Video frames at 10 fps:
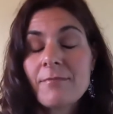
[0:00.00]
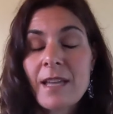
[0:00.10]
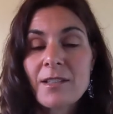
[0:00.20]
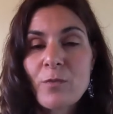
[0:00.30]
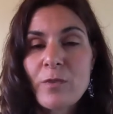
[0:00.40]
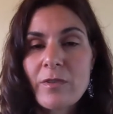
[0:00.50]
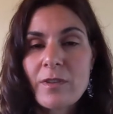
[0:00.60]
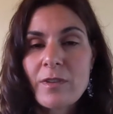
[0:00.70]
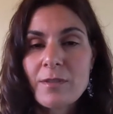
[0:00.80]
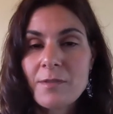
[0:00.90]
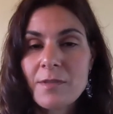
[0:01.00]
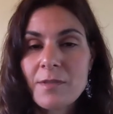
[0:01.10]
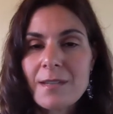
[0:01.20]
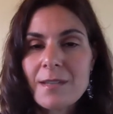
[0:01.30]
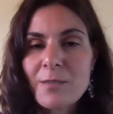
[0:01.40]
that's where the
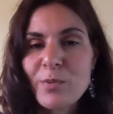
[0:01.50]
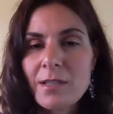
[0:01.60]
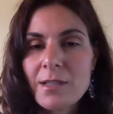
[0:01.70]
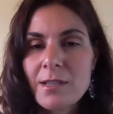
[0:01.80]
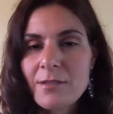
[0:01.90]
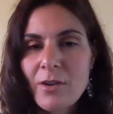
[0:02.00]
seed is planted.